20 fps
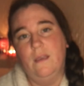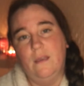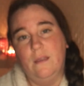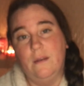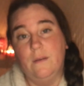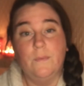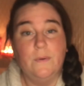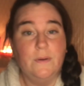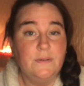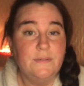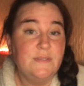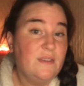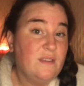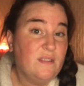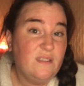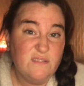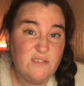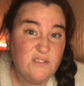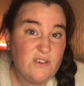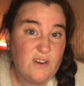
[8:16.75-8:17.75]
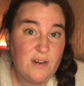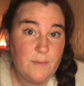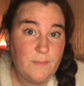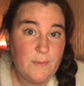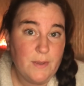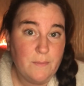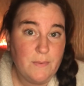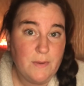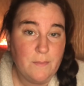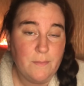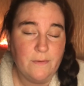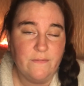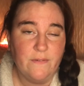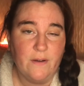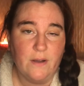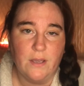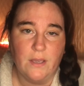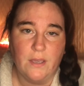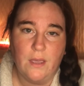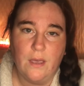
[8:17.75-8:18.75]
And at worst, they straight up get people
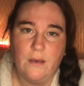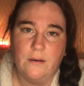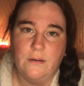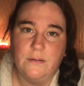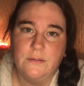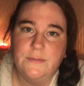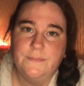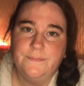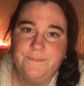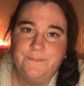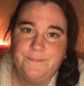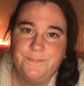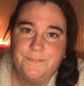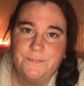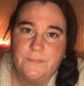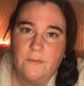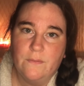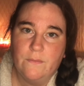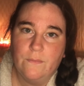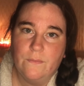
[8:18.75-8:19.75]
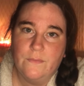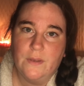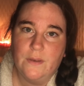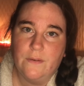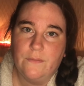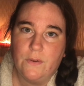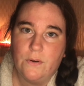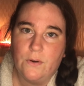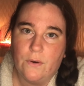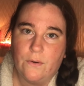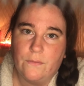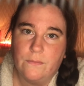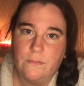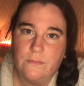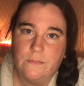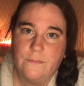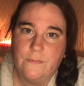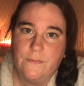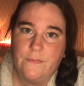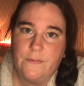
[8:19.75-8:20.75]
fucking killed if you don't
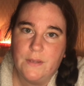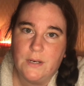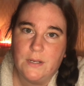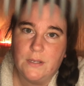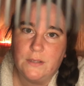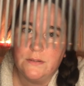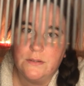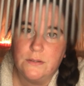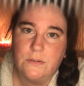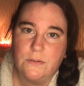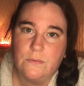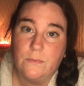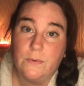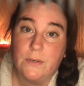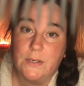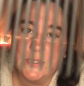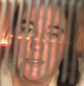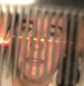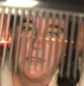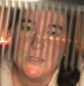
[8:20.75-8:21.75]
fit into what is